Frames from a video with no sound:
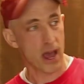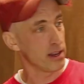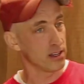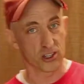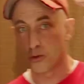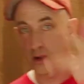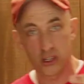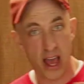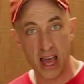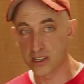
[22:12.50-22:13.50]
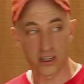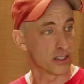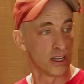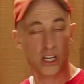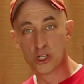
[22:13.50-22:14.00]
pettiness, too much
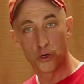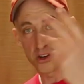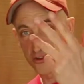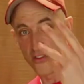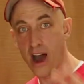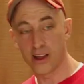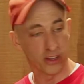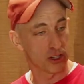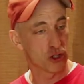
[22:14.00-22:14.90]
nastiness, too much vileness,